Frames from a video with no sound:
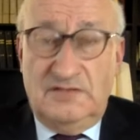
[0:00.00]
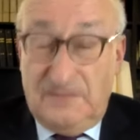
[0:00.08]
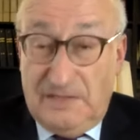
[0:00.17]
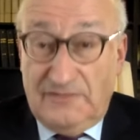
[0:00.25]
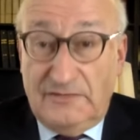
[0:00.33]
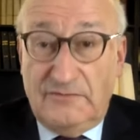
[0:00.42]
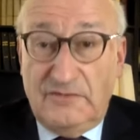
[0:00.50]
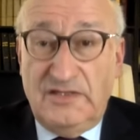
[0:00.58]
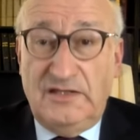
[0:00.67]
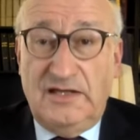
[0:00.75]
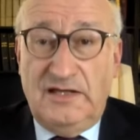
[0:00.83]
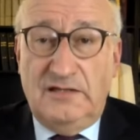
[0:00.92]

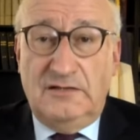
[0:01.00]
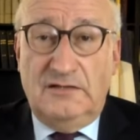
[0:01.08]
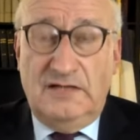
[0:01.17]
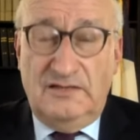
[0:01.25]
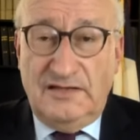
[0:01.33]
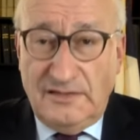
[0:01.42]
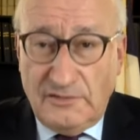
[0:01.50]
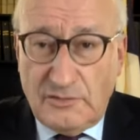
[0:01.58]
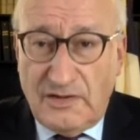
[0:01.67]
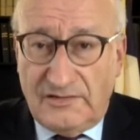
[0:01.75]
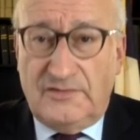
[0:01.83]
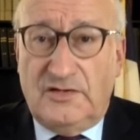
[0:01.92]
decisively, and the
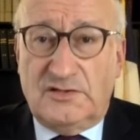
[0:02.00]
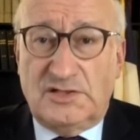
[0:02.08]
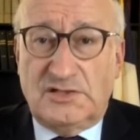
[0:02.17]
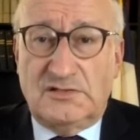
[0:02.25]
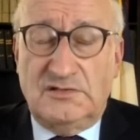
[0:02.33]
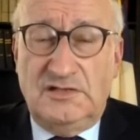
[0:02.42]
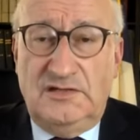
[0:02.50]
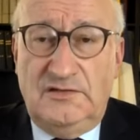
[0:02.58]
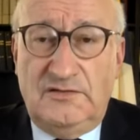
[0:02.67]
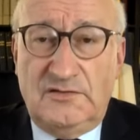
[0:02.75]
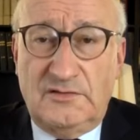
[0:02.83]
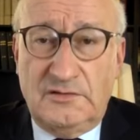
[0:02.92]
EU as such
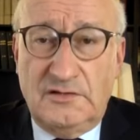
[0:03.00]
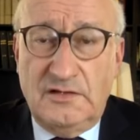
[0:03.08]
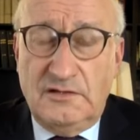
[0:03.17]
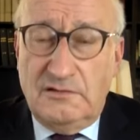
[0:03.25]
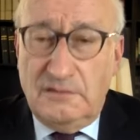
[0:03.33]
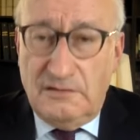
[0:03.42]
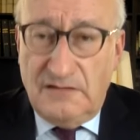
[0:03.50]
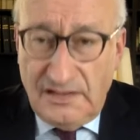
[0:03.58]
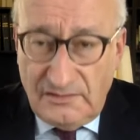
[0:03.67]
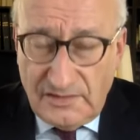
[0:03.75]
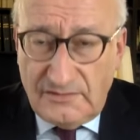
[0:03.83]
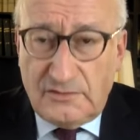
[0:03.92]
is
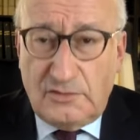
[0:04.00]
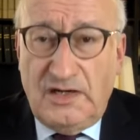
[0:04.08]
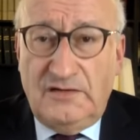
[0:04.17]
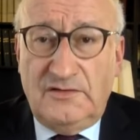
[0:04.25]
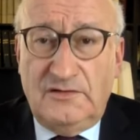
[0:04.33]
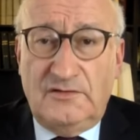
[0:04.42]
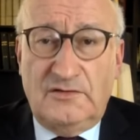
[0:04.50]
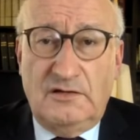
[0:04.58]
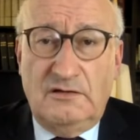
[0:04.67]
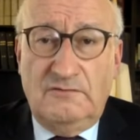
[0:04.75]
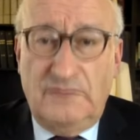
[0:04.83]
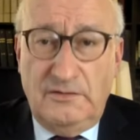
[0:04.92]
in this
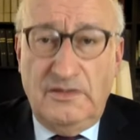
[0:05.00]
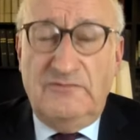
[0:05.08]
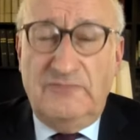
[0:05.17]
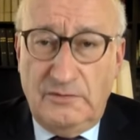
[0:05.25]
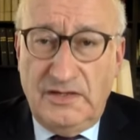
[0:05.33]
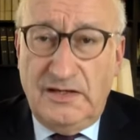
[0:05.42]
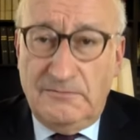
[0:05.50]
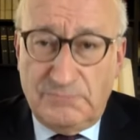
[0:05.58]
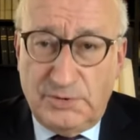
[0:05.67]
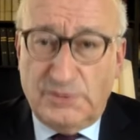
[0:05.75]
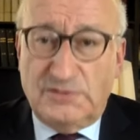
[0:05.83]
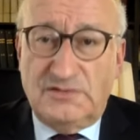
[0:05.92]
crisis a very, very
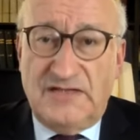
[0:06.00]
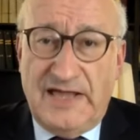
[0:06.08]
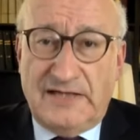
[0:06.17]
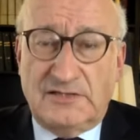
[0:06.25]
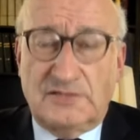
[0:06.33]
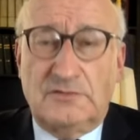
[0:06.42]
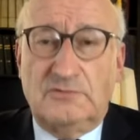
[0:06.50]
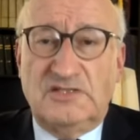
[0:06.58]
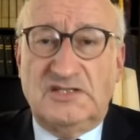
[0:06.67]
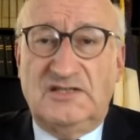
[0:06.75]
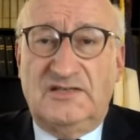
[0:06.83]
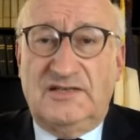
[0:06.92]
important actor
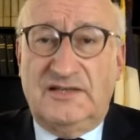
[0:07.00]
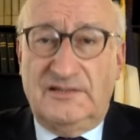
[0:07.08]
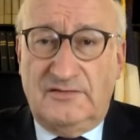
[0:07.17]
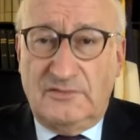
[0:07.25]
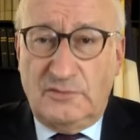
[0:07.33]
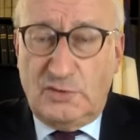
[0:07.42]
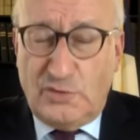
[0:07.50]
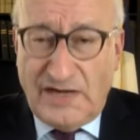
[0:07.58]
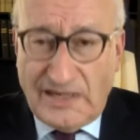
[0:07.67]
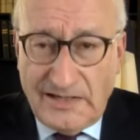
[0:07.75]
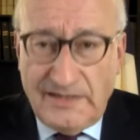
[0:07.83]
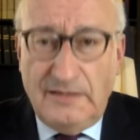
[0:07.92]
which decides
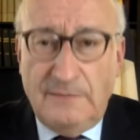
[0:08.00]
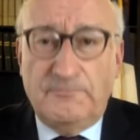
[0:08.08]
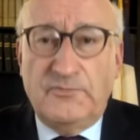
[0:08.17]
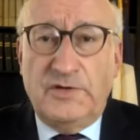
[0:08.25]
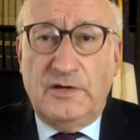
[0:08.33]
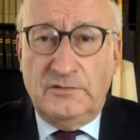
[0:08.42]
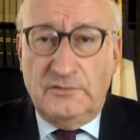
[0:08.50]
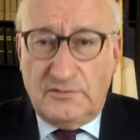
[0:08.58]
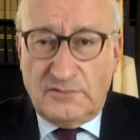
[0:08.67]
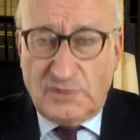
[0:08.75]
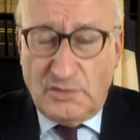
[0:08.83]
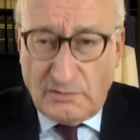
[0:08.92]
quickly on
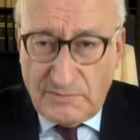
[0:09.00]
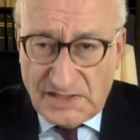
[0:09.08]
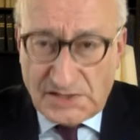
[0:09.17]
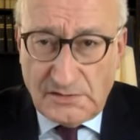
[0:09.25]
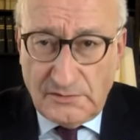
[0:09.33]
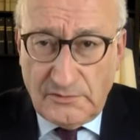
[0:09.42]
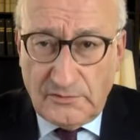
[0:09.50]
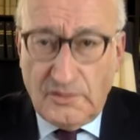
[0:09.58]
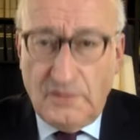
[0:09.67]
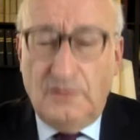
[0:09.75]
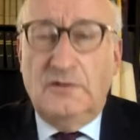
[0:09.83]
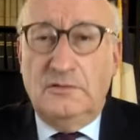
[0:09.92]
strong
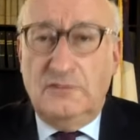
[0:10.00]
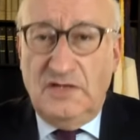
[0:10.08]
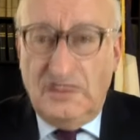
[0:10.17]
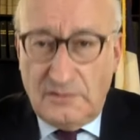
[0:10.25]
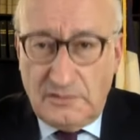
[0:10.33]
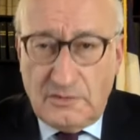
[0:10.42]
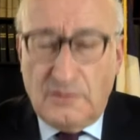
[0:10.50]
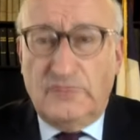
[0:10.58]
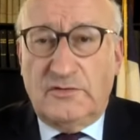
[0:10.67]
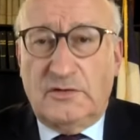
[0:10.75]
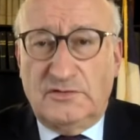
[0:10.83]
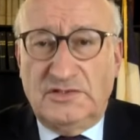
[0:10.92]
measures in
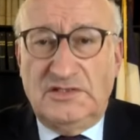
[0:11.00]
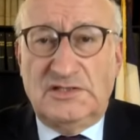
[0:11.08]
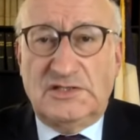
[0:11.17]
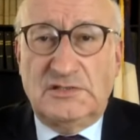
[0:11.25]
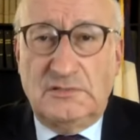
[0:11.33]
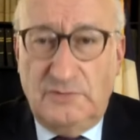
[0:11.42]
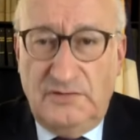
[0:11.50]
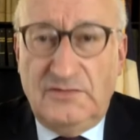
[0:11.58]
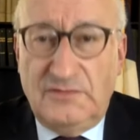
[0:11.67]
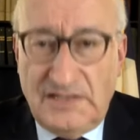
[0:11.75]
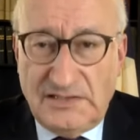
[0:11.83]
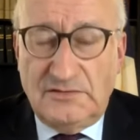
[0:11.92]
close coordination
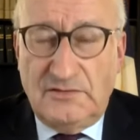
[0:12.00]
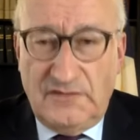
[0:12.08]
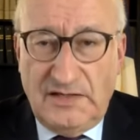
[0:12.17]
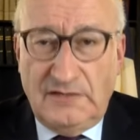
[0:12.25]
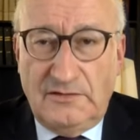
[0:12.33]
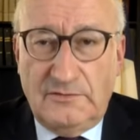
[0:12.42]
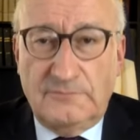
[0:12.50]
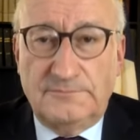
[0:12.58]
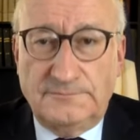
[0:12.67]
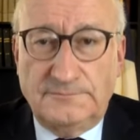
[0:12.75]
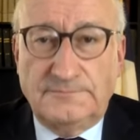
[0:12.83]
with the United States.